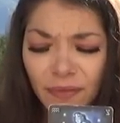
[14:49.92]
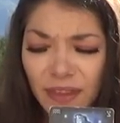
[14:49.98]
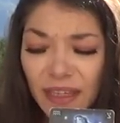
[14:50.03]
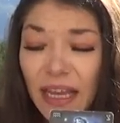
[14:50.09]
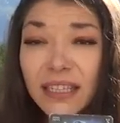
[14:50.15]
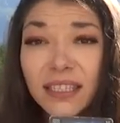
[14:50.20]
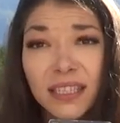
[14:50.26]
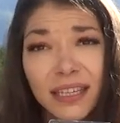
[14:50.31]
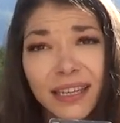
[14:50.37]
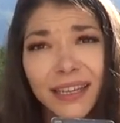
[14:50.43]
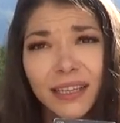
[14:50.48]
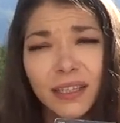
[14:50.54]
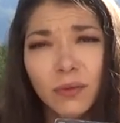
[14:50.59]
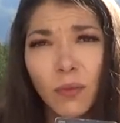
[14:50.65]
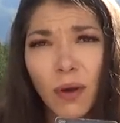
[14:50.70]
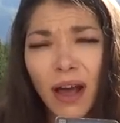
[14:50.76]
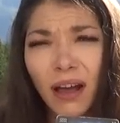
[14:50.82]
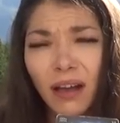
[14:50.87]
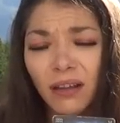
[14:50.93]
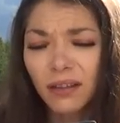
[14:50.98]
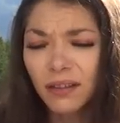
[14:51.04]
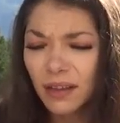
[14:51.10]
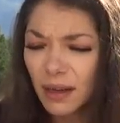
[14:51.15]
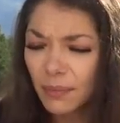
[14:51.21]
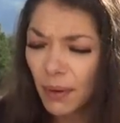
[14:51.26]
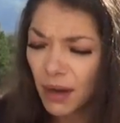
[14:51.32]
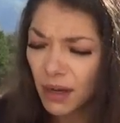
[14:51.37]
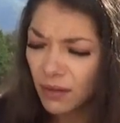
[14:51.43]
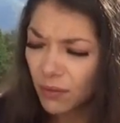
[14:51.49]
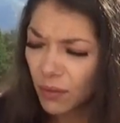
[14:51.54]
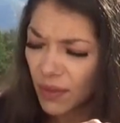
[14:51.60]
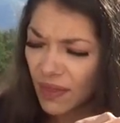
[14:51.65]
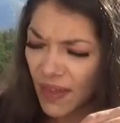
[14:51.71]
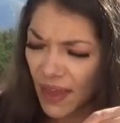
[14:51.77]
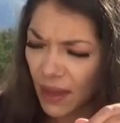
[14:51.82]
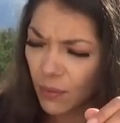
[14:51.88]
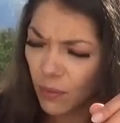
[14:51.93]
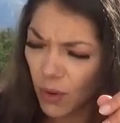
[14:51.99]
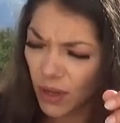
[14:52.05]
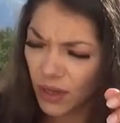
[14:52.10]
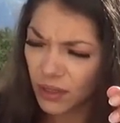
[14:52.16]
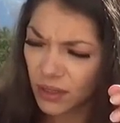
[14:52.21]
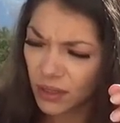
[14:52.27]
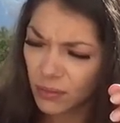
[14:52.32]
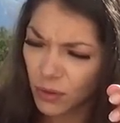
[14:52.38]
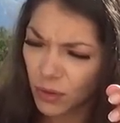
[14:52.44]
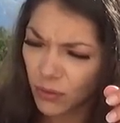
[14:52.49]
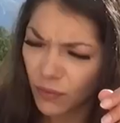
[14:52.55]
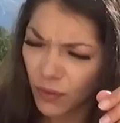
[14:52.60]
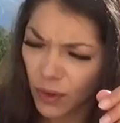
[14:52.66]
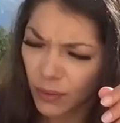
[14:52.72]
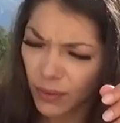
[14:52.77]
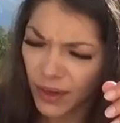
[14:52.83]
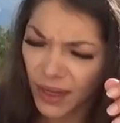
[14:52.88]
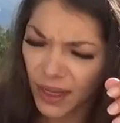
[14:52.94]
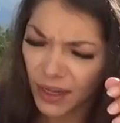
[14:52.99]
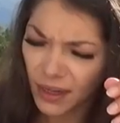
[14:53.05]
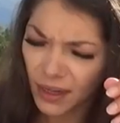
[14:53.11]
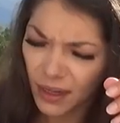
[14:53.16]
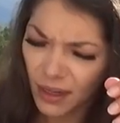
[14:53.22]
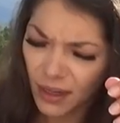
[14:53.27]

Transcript: destiny as well, a part of what they want to move forward in.